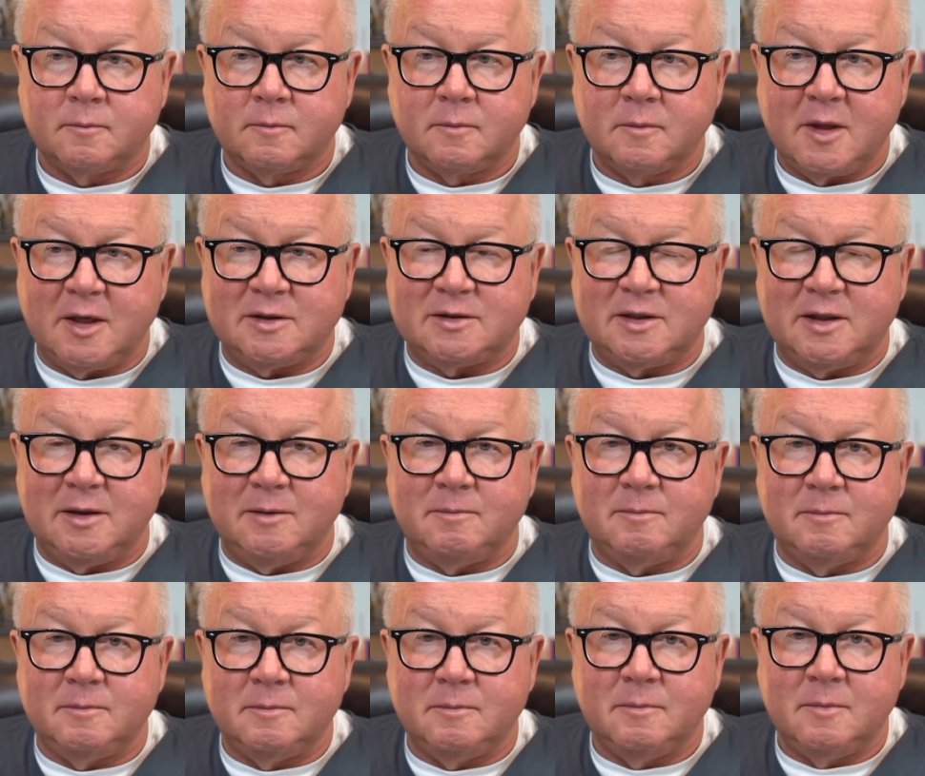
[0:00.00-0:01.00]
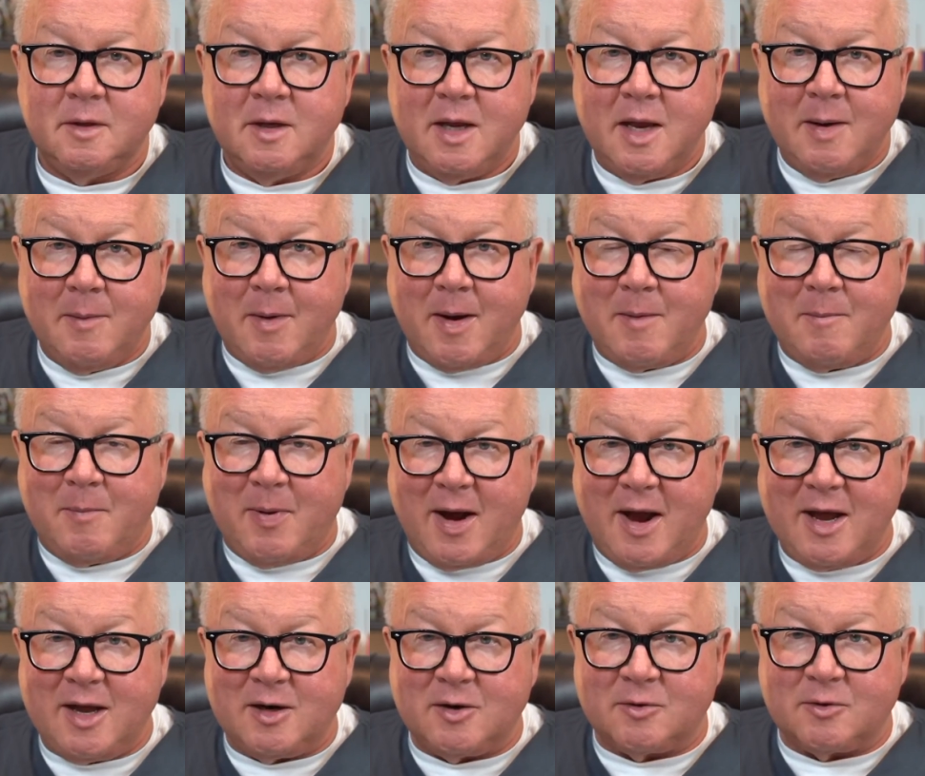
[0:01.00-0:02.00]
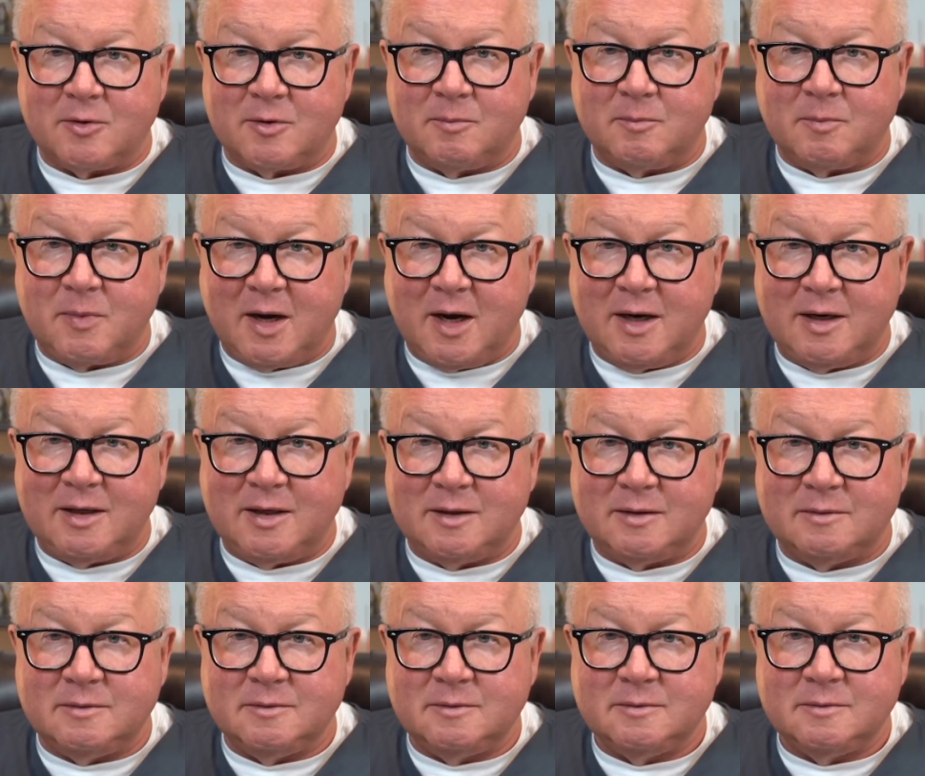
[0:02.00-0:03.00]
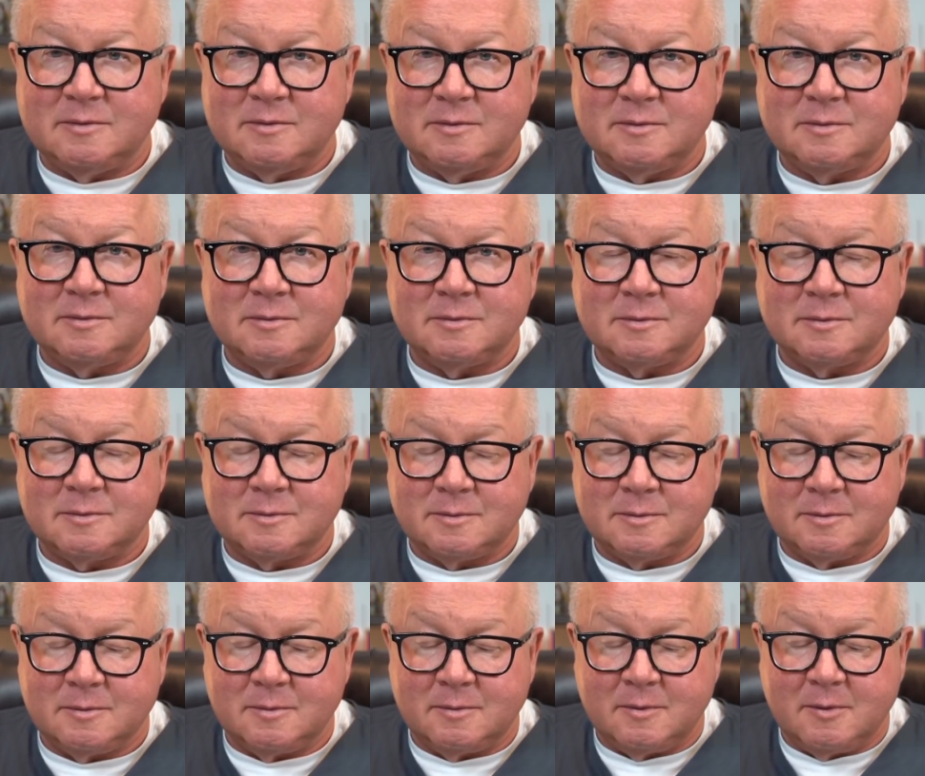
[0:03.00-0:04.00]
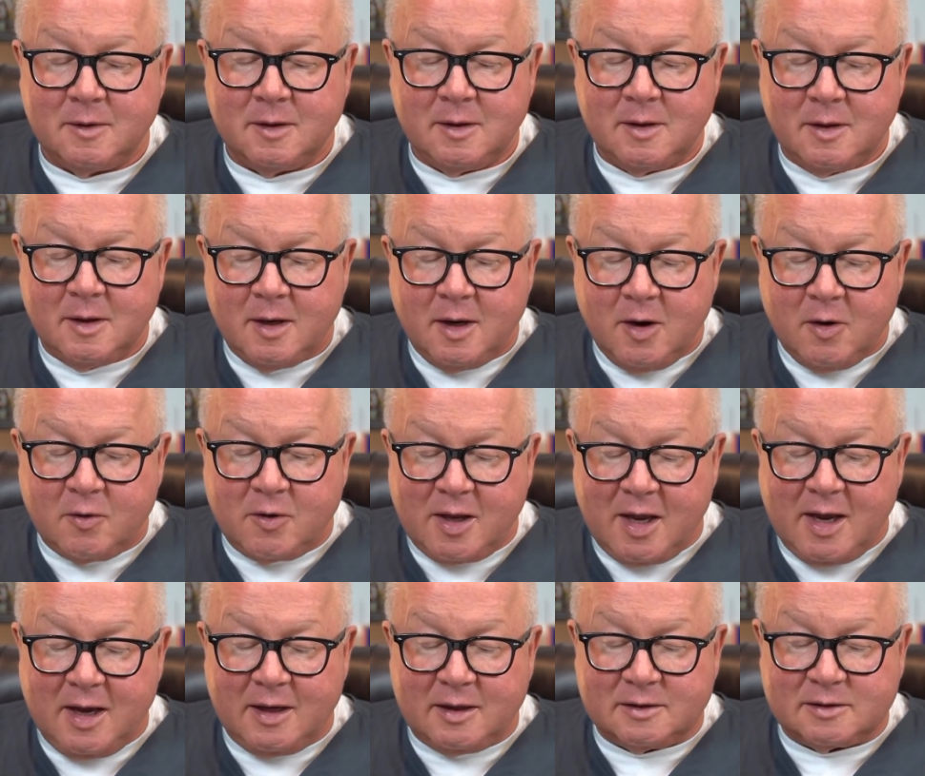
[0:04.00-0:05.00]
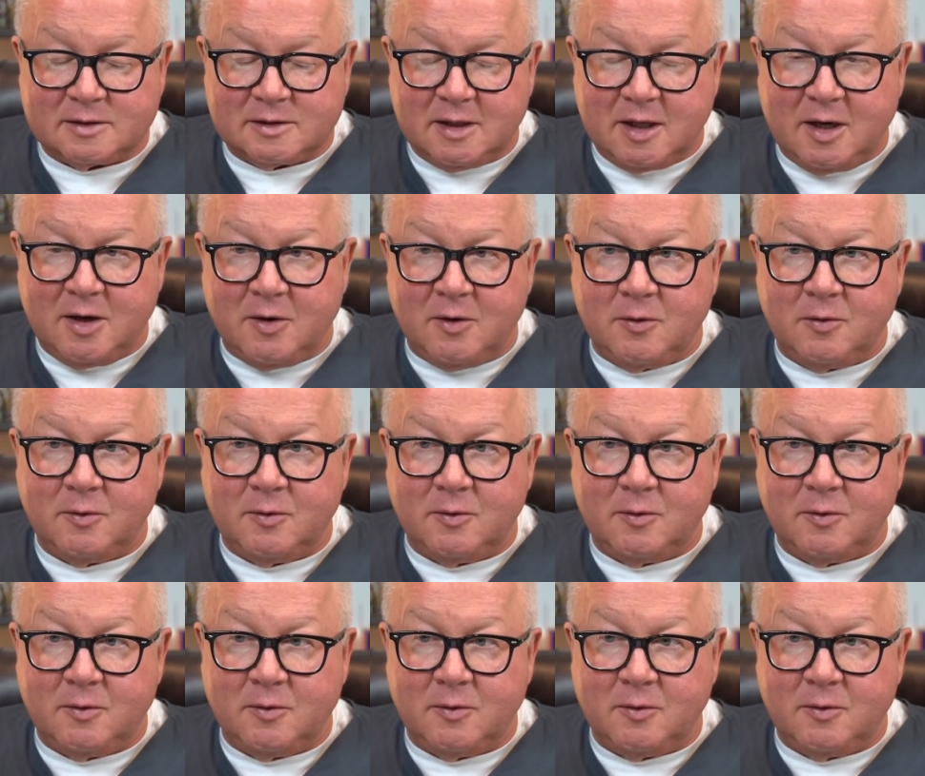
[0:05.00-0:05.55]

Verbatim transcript: That's it. Mm-hmm. Am I by it or behind it? It's right next to you. Okay, so.